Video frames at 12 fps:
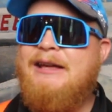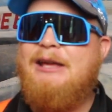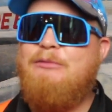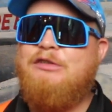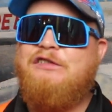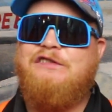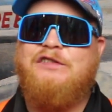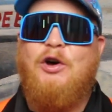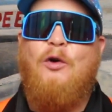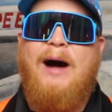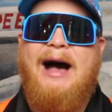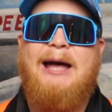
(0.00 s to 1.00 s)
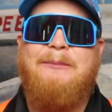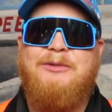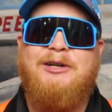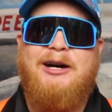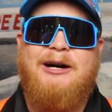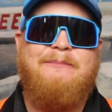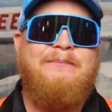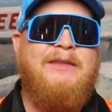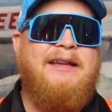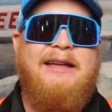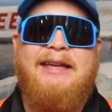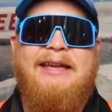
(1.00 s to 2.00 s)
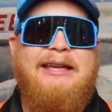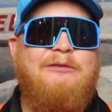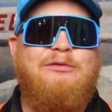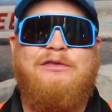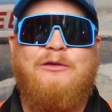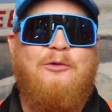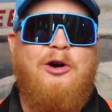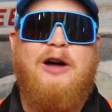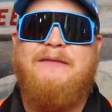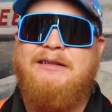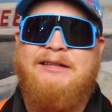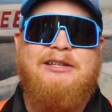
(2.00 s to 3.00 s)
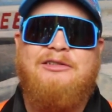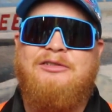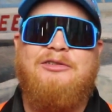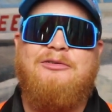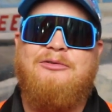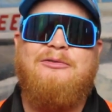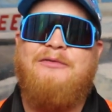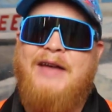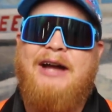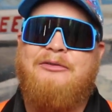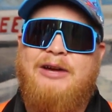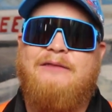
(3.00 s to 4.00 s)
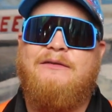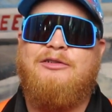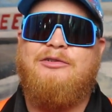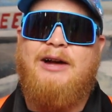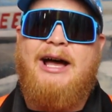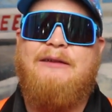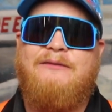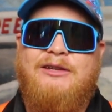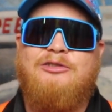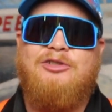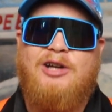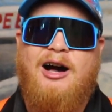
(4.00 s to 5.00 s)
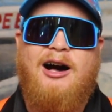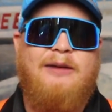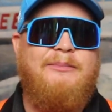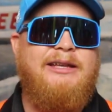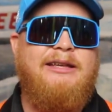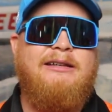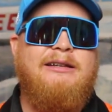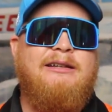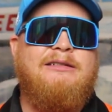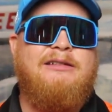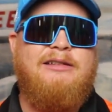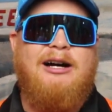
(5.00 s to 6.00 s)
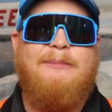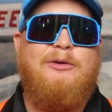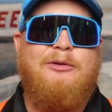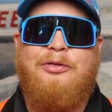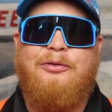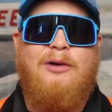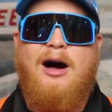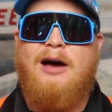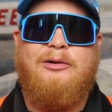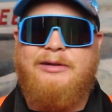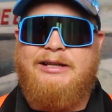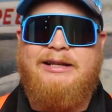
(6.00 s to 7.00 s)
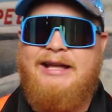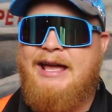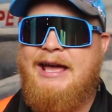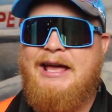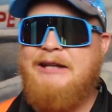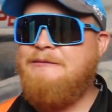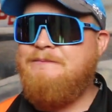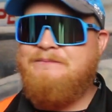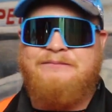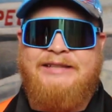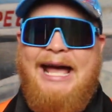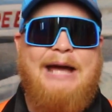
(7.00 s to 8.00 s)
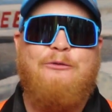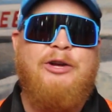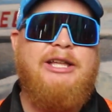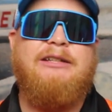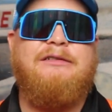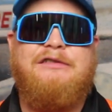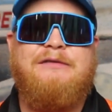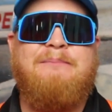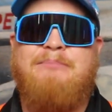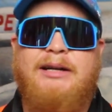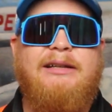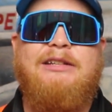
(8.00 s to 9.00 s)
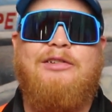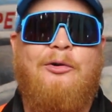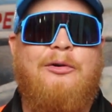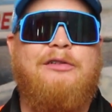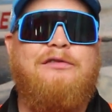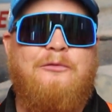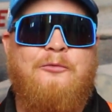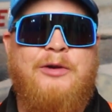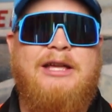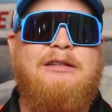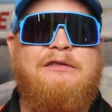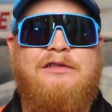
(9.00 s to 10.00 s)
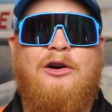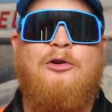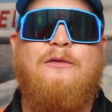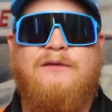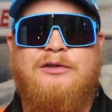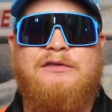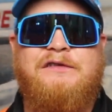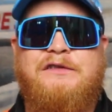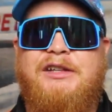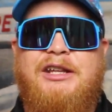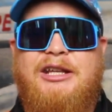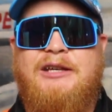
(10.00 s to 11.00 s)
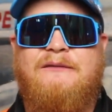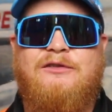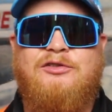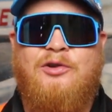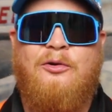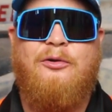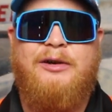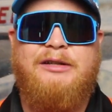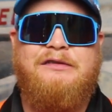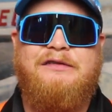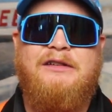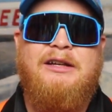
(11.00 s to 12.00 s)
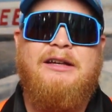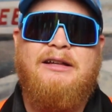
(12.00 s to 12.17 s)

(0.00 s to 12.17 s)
He was so hyped up. He was the one that didn't do that great of a driving job. He double throttled it, and dad wins. Billy Torrence wins over Steve Torrence.